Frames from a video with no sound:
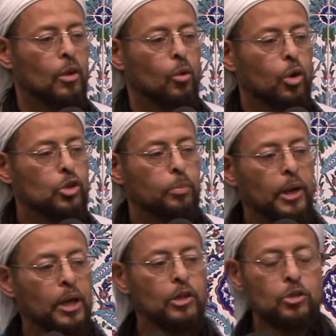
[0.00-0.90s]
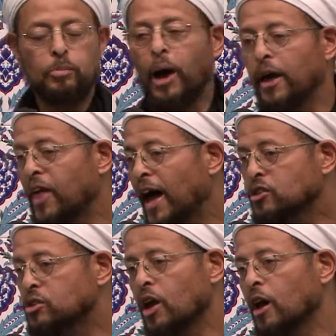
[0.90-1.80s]
Which means by that
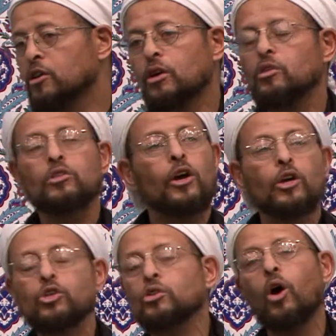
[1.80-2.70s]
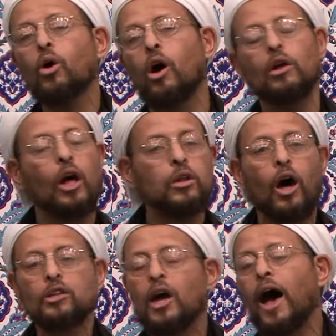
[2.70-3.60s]
standard, there is no
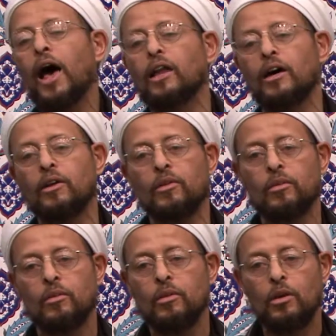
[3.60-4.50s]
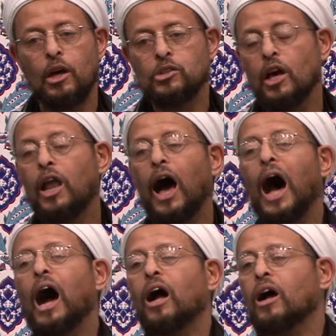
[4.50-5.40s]
Allah Ta'ala as
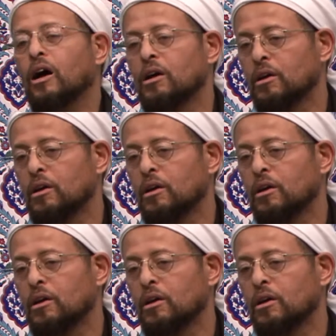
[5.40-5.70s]
Al-Haq.